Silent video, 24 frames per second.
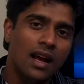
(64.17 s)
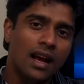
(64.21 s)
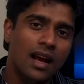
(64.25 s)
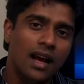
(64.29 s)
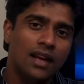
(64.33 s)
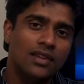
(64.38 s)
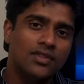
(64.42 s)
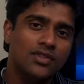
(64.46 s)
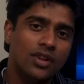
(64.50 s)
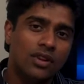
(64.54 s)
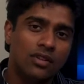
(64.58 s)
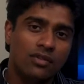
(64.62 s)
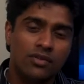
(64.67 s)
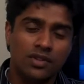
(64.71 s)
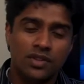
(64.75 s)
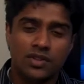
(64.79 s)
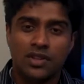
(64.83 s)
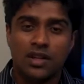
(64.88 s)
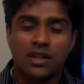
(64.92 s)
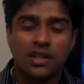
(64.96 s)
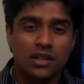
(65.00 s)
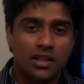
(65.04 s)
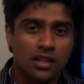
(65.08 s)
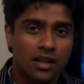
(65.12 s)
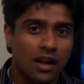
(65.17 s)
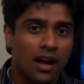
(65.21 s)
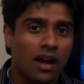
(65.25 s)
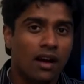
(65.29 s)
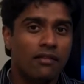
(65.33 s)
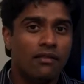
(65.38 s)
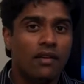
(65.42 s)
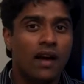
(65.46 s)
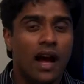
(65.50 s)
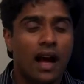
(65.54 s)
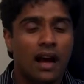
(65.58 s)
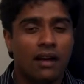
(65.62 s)
as a result
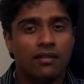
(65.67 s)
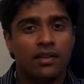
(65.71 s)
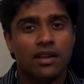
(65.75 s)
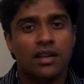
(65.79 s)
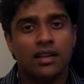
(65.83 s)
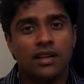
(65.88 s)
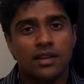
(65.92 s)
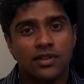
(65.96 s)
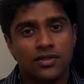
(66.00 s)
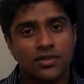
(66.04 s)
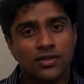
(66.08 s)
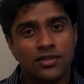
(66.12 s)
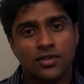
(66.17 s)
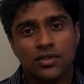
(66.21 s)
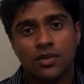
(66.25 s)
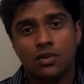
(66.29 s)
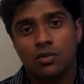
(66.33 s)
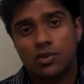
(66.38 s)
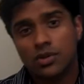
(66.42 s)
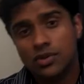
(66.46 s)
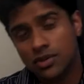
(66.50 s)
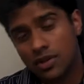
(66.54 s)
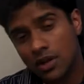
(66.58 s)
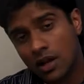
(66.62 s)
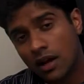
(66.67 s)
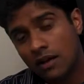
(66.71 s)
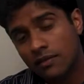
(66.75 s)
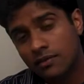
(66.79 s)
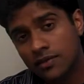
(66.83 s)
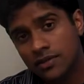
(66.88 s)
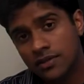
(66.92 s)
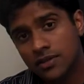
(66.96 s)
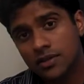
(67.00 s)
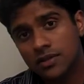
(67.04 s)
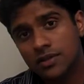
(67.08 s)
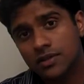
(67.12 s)
of having a Cisco Virtual
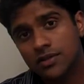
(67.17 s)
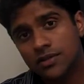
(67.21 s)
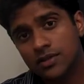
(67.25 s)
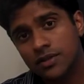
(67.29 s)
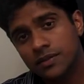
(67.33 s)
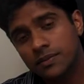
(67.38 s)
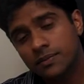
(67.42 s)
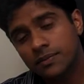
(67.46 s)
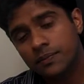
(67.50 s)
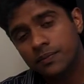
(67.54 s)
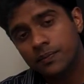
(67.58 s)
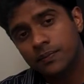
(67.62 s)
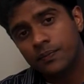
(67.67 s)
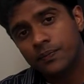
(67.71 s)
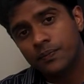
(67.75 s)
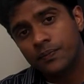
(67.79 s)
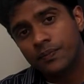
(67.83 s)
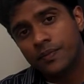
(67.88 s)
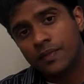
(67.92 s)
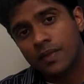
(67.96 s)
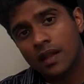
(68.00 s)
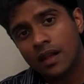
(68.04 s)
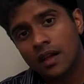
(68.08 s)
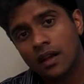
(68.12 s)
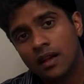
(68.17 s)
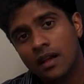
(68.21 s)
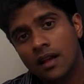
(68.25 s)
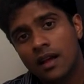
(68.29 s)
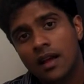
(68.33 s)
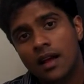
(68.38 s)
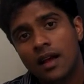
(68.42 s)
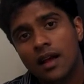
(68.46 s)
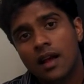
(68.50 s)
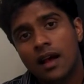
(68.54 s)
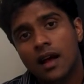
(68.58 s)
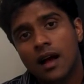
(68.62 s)
Office solution.
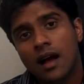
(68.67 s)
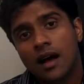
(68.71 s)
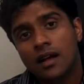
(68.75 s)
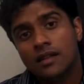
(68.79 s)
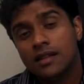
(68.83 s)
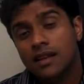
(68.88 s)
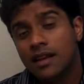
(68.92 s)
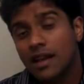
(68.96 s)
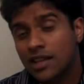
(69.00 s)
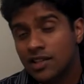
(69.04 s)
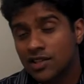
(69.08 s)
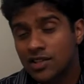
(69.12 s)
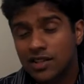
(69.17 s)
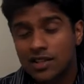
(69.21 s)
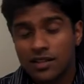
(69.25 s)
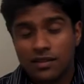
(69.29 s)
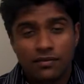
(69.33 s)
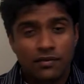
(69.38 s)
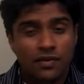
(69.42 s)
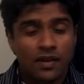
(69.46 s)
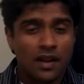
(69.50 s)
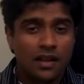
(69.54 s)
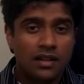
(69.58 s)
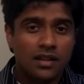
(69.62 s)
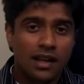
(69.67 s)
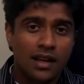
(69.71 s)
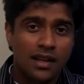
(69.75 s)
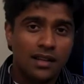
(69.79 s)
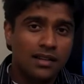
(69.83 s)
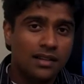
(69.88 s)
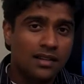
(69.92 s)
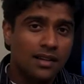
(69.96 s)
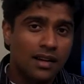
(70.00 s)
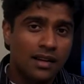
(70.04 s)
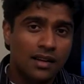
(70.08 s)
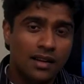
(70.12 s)
The next thing that
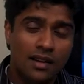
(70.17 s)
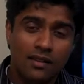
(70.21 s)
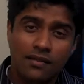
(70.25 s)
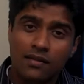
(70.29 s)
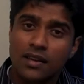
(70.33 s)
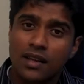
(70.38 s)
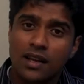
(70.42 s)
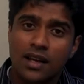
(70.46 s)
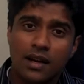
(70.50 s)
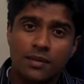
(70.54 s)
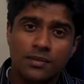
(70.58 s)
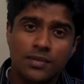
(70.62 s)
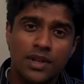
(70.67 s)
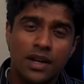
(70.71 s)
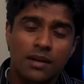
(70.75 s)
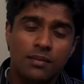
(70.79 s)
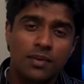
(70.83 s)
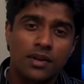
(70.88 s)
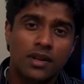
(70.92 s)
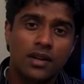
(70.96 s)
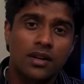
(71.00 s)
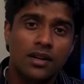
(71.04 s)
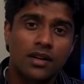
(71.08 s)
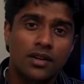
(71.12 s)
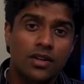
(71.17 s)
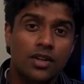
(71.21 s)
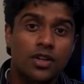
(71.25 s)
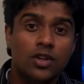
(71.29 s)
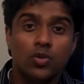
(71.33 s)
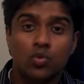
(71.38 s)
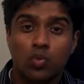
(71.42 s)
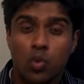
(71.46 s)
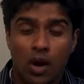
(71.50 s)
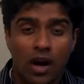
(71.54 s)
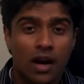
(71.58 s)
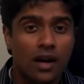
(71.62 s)
definitely comes up here
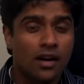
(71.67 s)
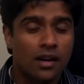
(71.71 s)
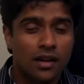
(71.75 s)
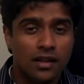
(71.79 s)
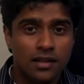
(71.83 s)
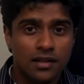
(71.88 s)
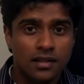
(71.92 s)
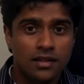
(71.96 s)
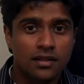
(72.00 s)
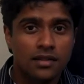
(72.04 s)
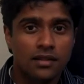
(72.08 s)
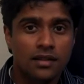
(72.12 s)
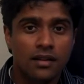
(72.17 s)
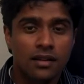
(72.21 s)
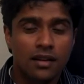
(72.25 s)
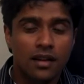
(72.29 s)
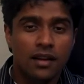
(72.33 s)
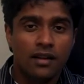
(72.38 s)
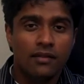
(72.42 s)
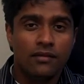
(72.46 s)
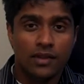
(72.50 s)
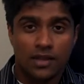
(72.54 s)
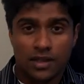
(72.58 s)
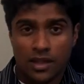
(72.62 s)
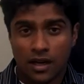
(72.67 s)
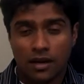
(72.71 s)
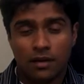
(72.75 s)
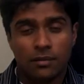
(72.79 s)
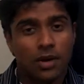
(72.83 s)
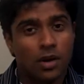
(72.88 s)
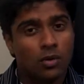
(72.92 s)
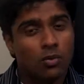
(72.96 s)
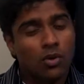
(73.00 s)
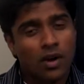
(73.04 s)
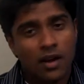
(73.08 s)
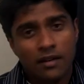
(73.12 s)
is wireless. We're talking
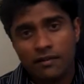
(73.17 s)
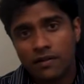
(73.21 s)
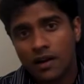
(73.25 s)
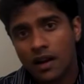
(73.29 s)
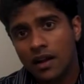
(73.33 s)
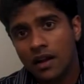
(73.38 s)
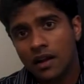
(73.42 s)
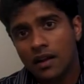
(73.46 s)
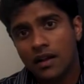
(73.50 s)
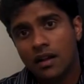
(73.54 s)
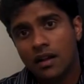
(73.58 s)
about Wi-Fi.